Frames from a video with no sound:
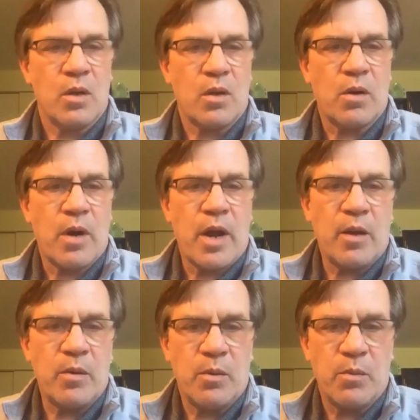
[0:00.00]
All
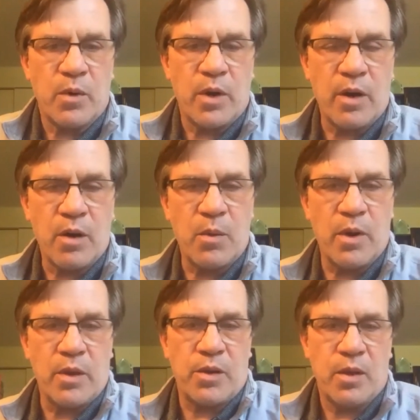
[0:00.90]
right, we're here
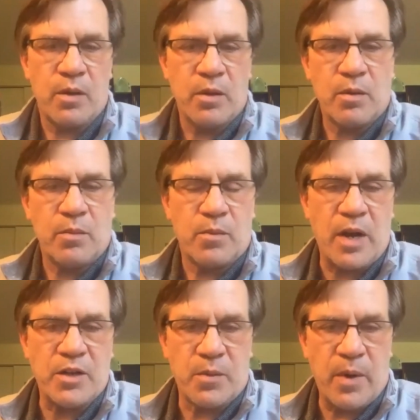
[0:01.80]
with
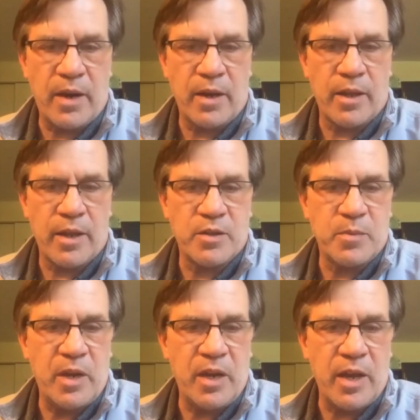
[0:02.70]
Roger Reina, that's
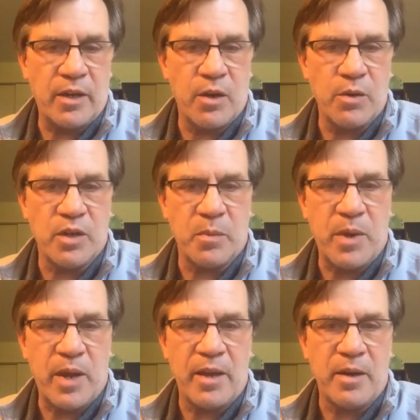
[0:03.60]
me, head coach at
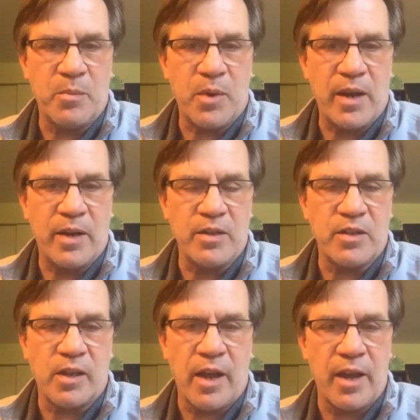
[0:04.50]
Penn, and Brandon
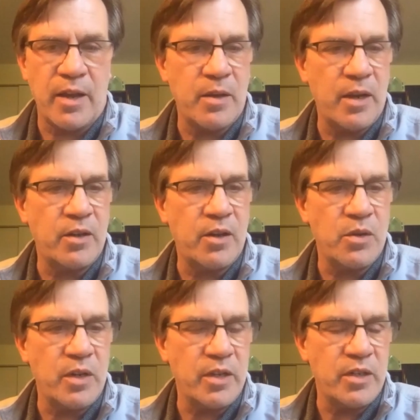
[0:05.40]
Slay, head
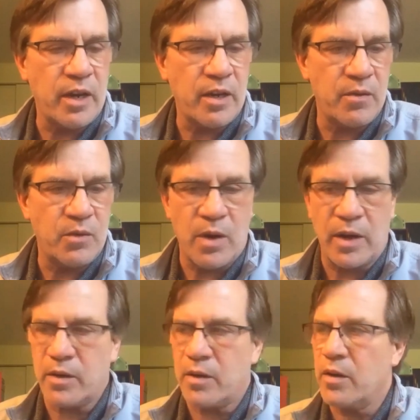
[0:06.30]
coach and executive
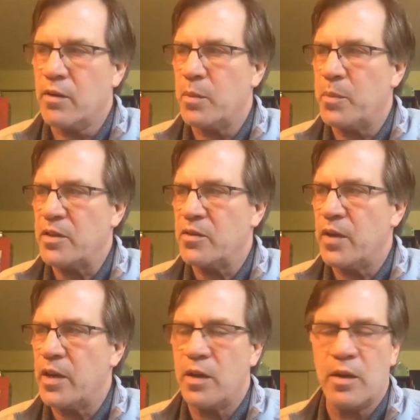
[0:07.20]
director of the
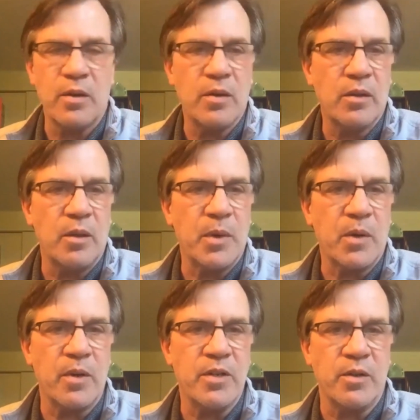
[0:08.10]
Pennsylvania Olympic
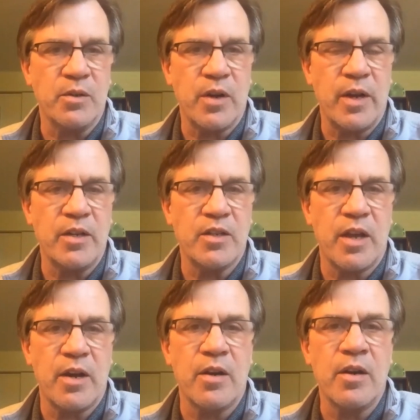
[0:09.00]
Regional Training
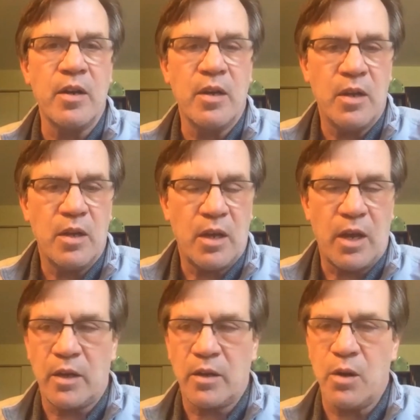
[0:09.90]
Center,
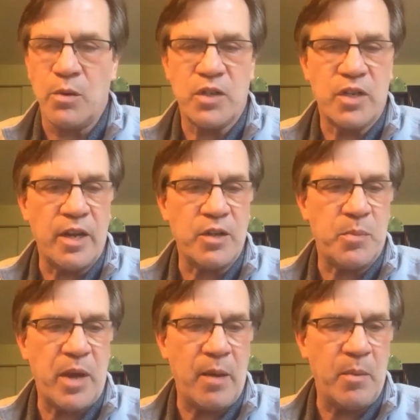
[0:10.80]
and Coach Chase
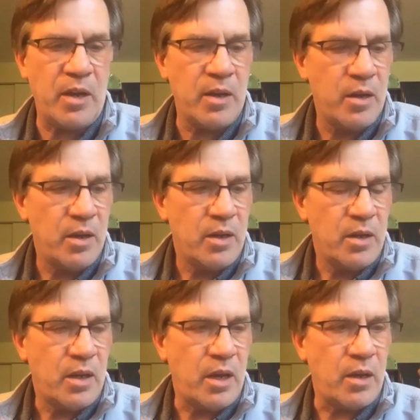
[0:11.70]
Pami.
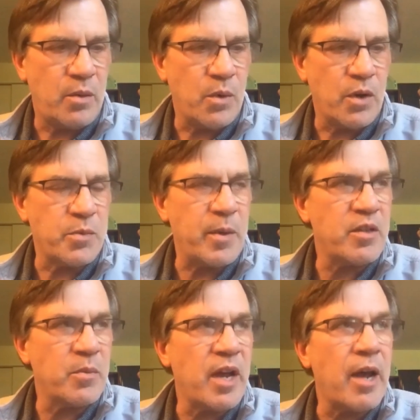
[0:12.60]
And we're going to spend
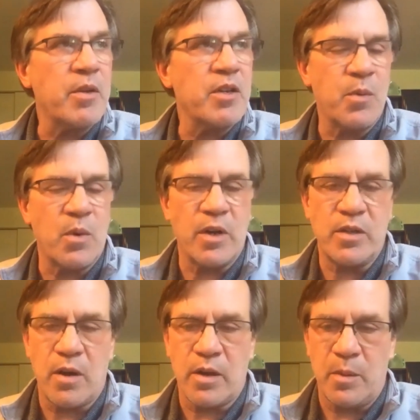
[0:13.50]
some time this morning
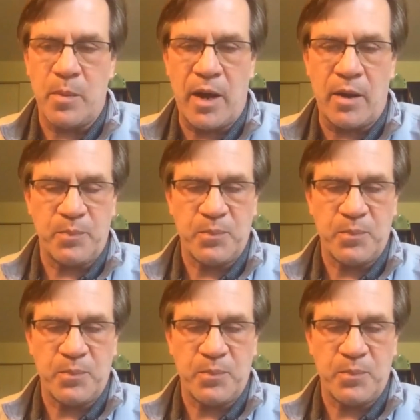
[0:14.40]
talking about,